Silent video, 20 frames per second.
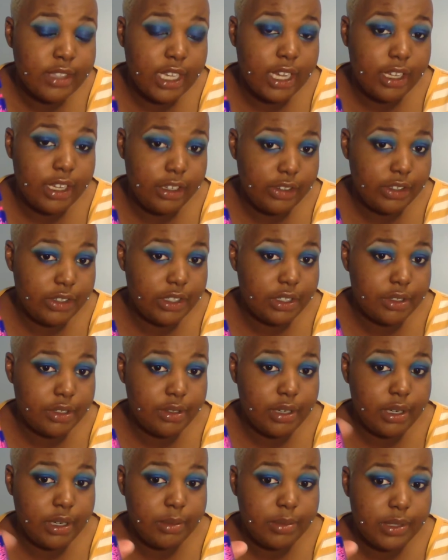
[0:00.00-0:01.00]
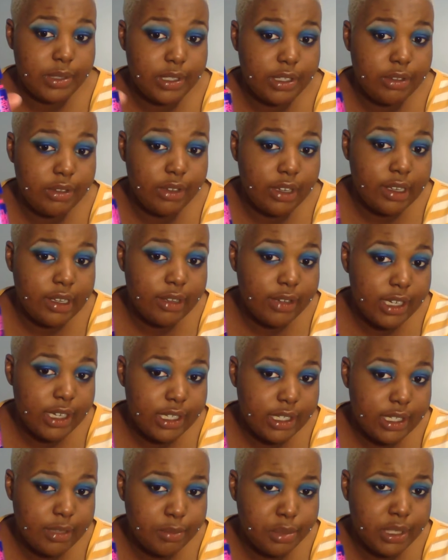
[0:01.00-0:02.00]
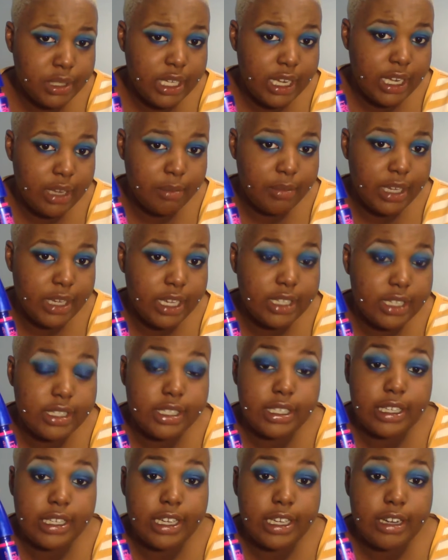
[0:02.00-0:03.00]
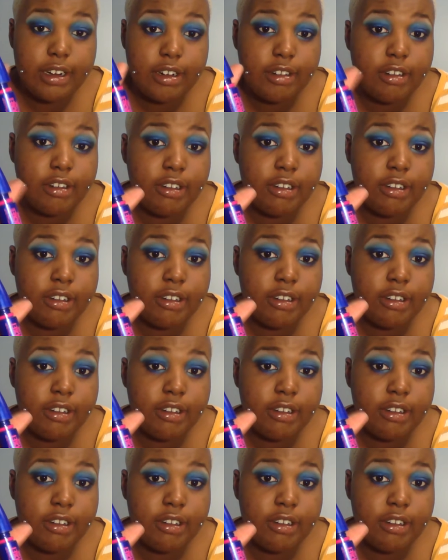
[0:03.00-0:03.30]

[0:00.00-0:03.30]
I use strips. You always apply a mascara